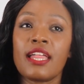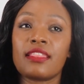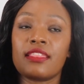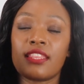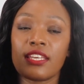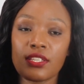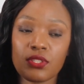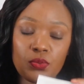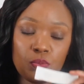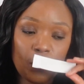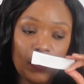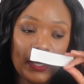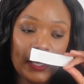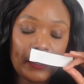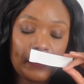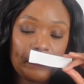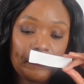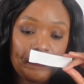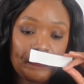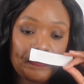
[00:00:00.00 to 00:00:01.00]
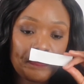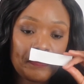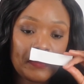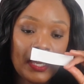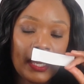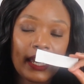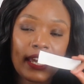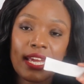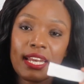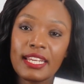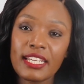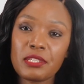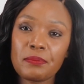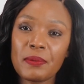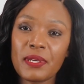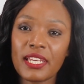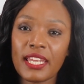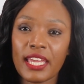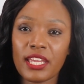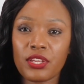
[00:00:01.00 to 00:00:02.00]
This one, can it
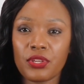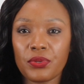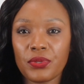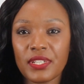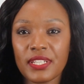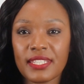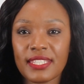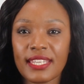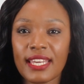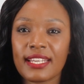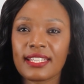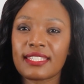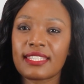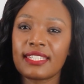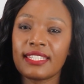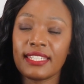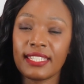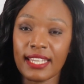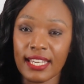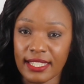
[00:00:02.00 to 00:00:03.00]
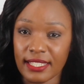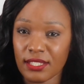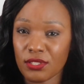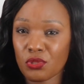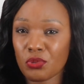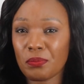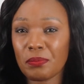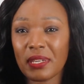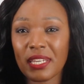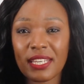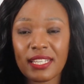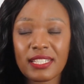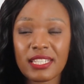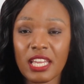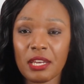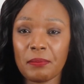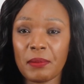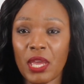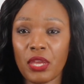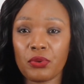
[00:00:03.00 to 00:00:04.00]
be like unisex? Yes, to me it
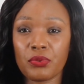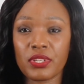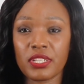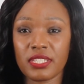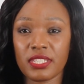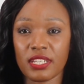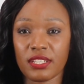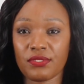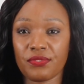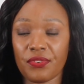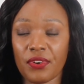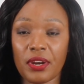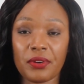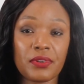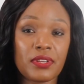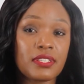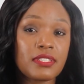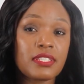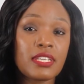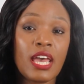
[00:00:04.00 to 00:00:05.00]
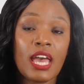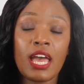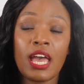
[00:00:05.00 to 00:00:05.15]
can be a unisex fragrance.